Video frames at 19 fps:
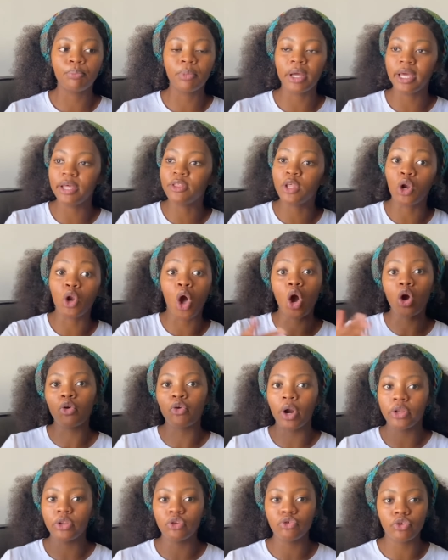in the long
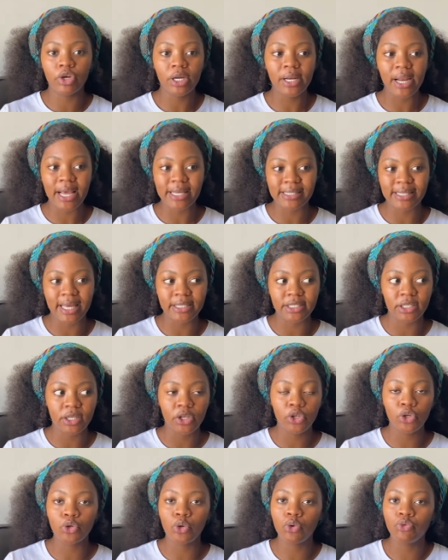run, you realize that
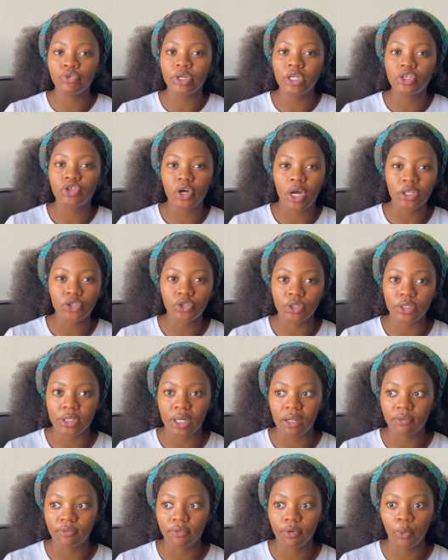you don't really trust yourself.
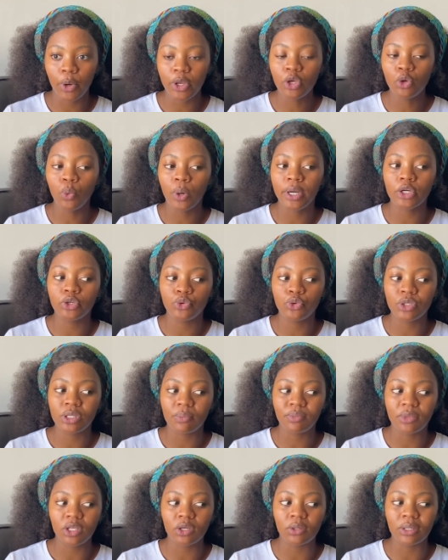When you want to do
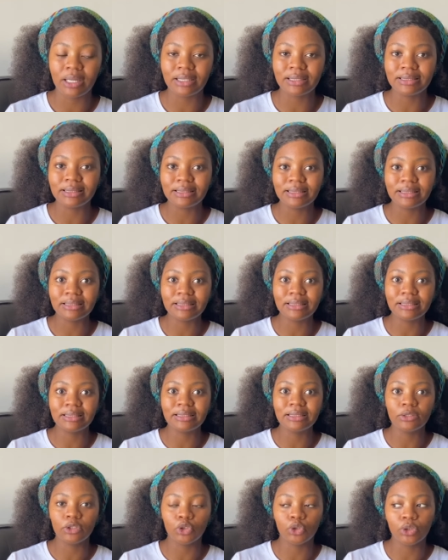something, you're like,
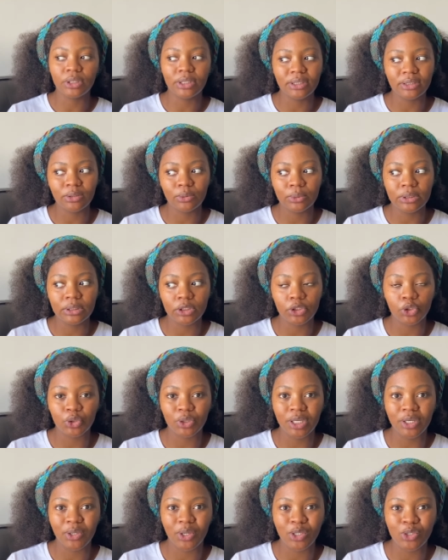oh, should I do it? Should
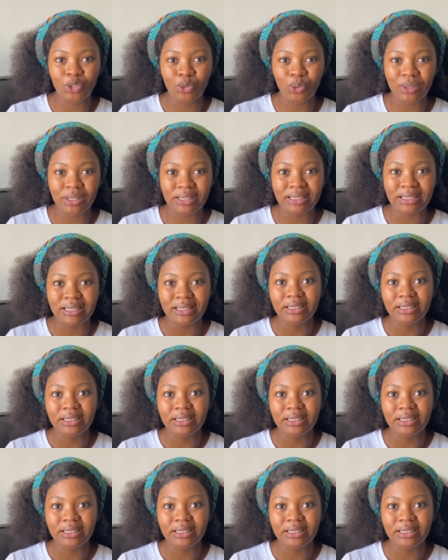I not do it?